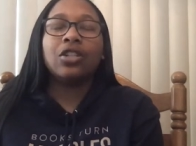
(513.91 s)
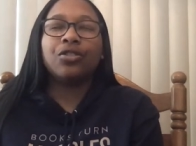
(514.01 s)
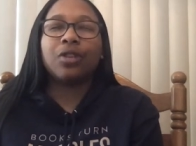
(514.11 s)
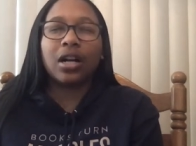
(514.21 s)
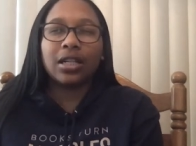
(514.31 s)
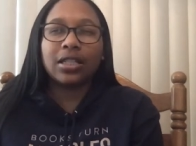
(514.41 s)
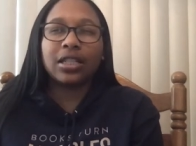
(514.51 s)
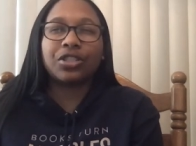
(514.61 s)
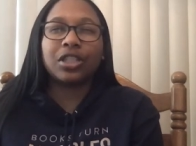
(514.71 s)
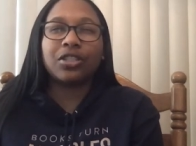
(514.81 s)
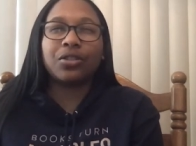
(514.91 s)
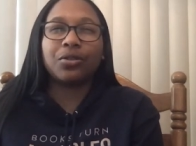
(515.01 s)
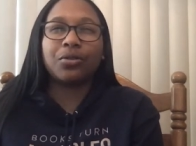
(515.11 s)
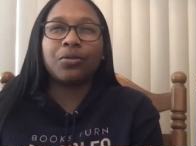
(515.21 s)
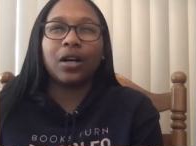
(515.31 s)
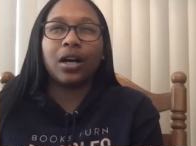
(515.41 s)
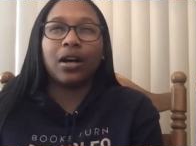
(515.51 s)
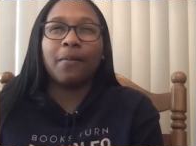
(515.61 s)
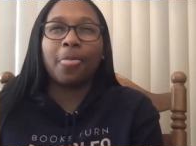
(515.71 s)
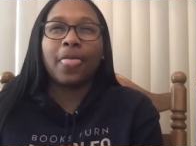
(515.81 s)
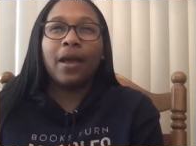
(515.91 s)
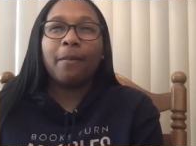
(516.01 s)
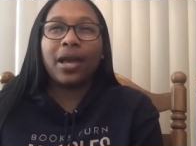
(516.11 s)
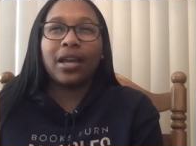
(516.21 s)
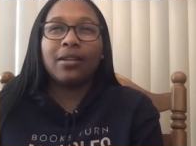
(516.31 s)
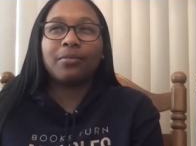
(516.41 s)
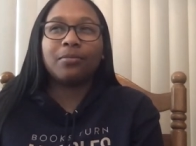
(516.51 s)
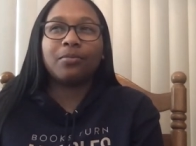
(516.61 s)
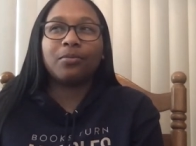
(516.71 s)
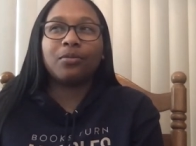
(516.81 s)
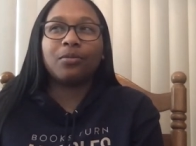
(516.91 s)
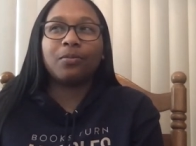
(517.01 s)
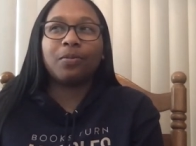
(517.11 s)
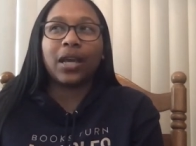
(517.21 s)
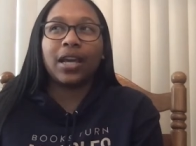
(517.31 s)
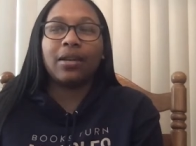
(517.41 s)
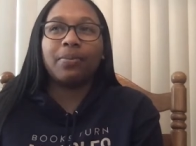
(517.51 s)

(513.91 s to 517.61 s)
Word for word: drug addiction to um pain pain